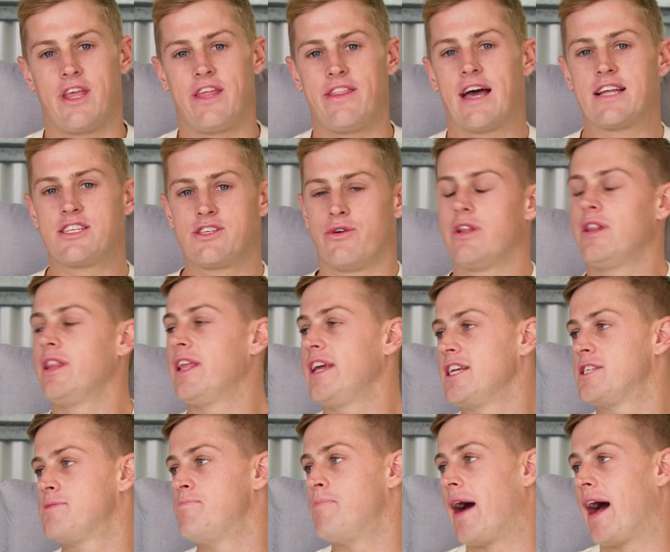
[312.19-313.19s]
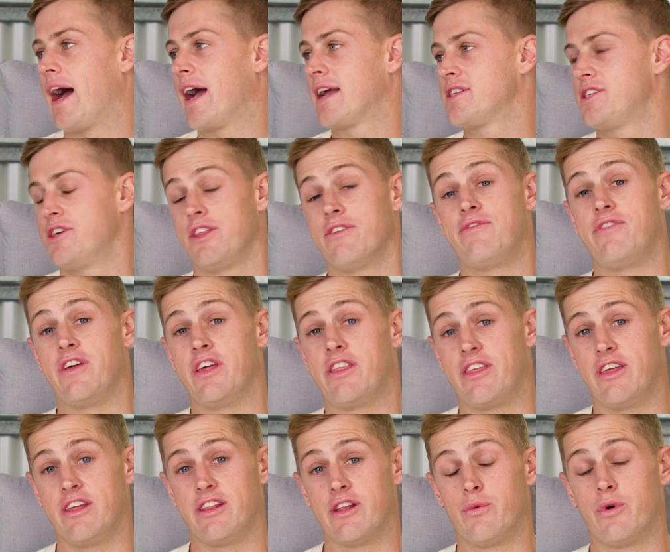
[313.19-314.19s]
And that sort of links back to the
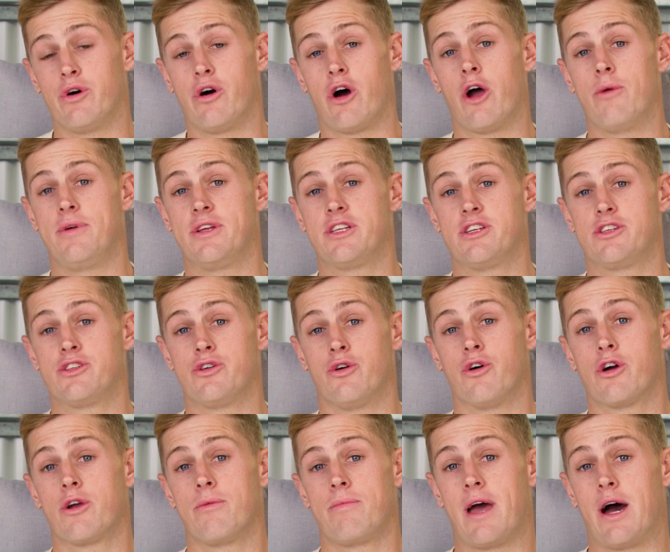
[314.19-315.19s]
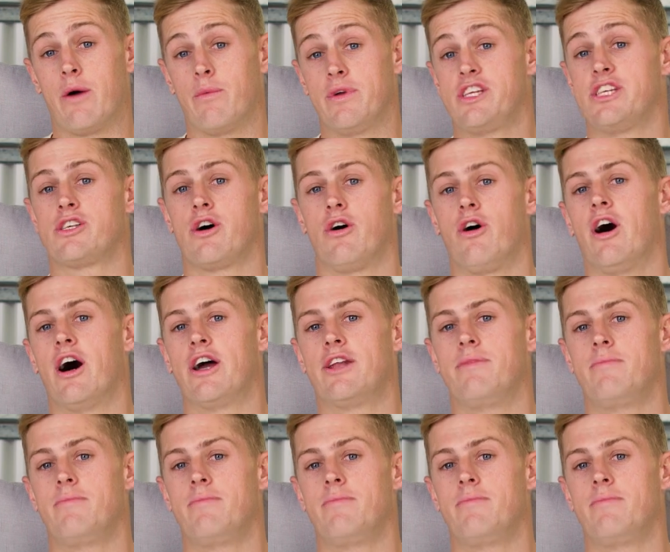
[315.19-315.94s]
fifth thing that we're hoping to talk about, which is high